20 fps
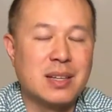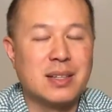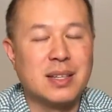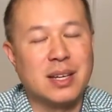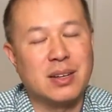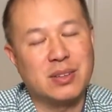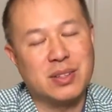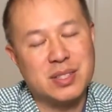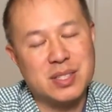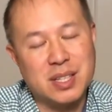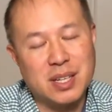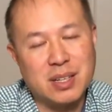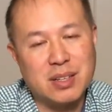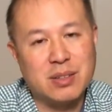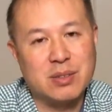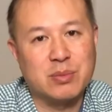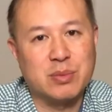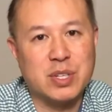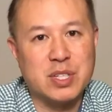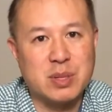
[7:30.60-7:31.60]
Now, the
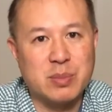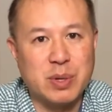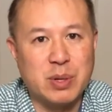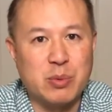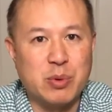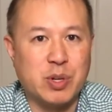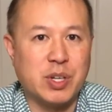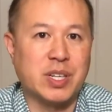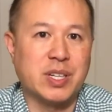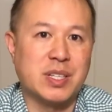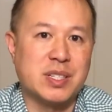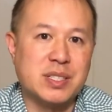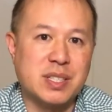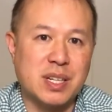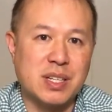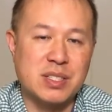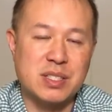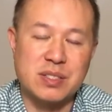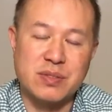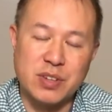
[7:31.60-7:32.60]
second recipe we're going to
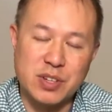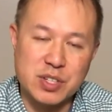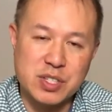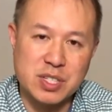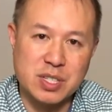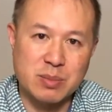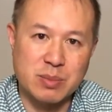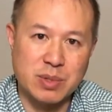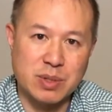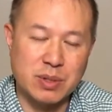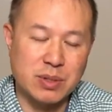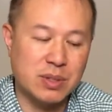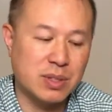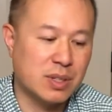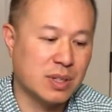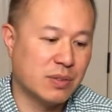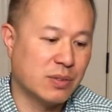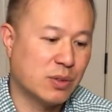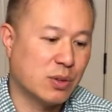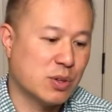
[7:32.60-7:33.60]
discuss is very similar.
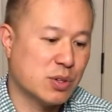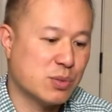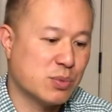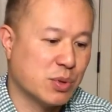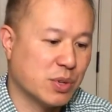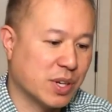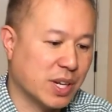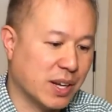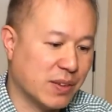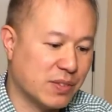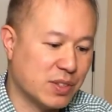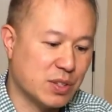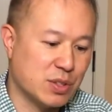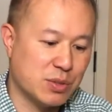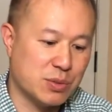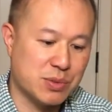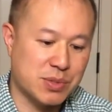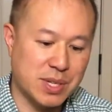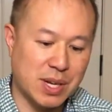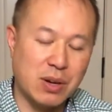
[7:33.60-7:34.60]
Of course, we're going to have to
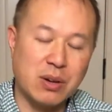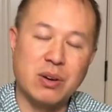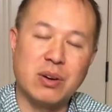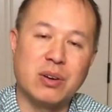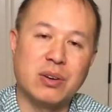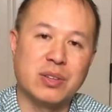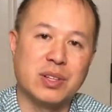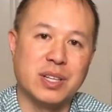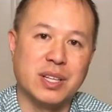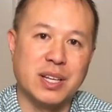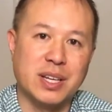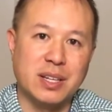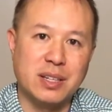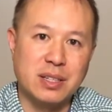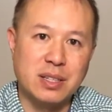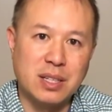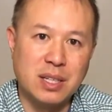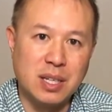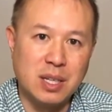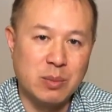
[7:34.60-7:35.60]
use alcohol again,
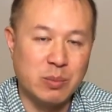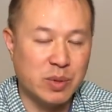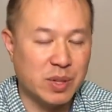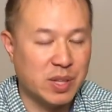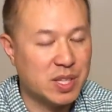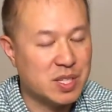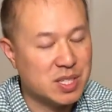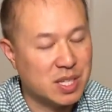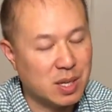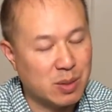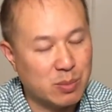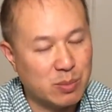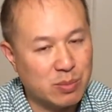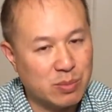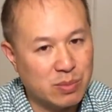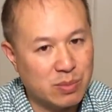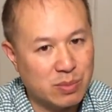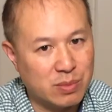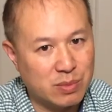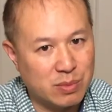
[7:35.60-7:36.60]
but this time
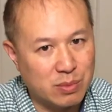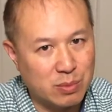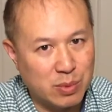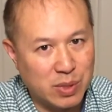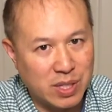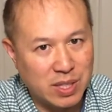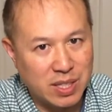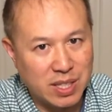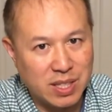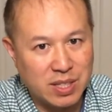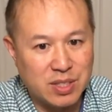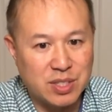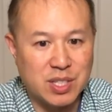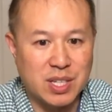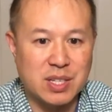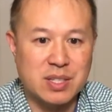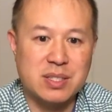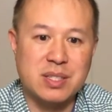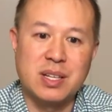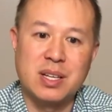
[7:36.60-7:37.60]
we need
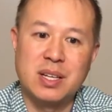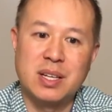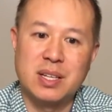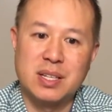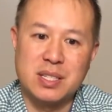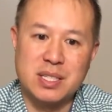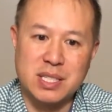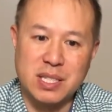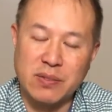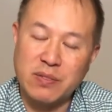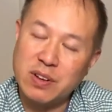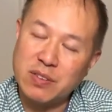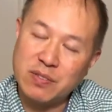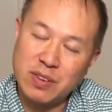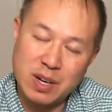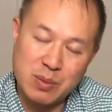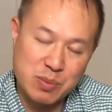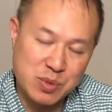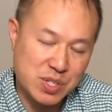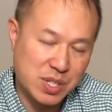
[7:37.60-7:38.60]
just
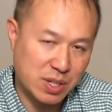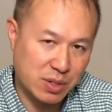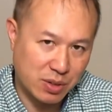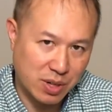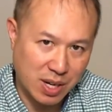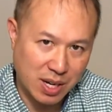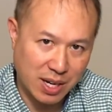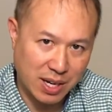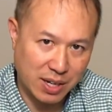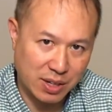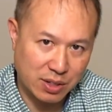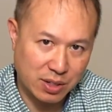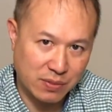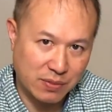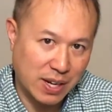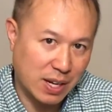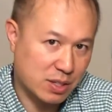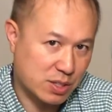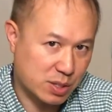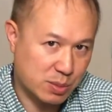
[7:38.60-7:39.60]
75% or higher of
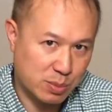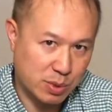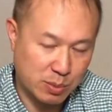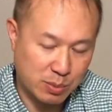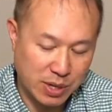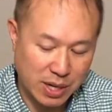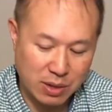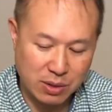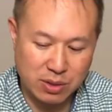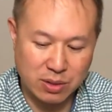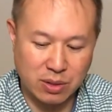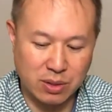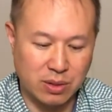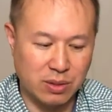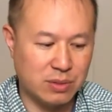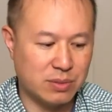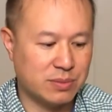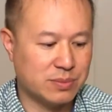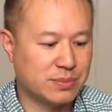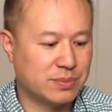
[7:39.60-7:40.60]
isopropyl alcohol.